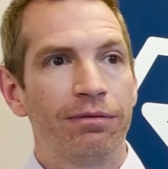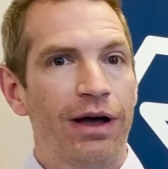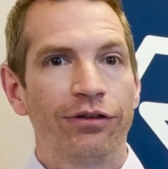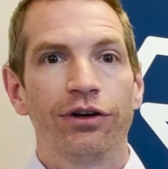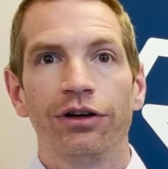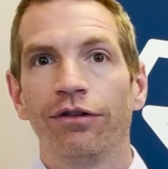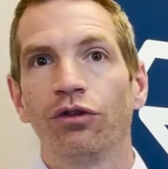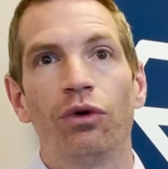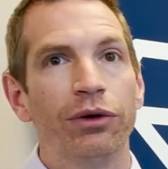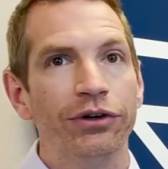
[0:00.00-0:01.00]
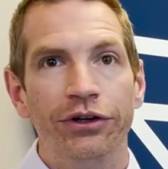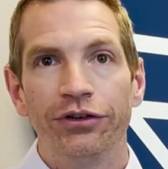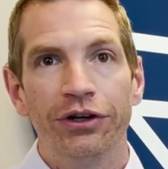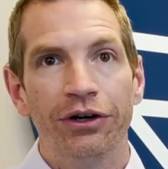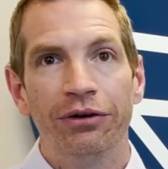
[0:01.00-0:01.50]
I started off 21 years
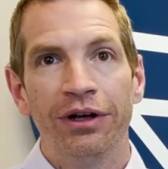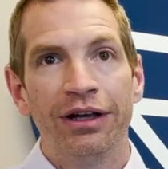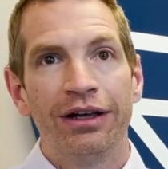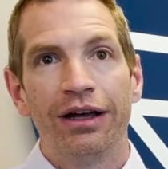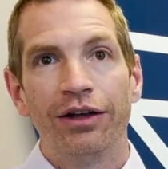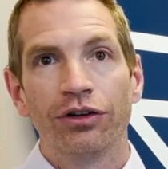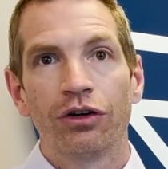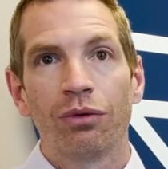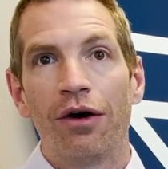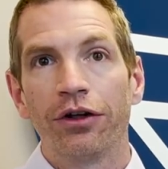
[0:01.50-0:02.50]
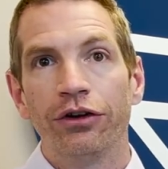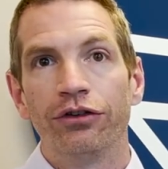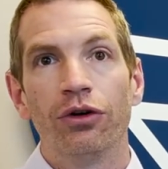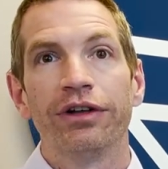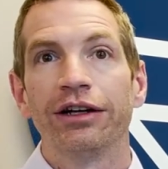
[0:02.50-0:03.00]
ago as a quality
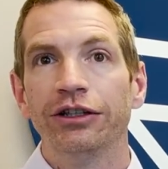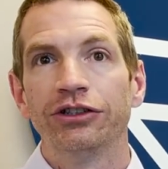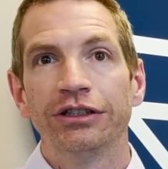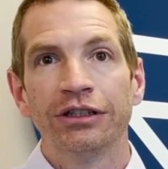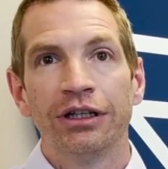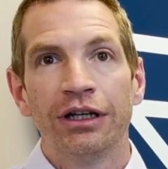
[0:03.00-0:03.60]
control technician.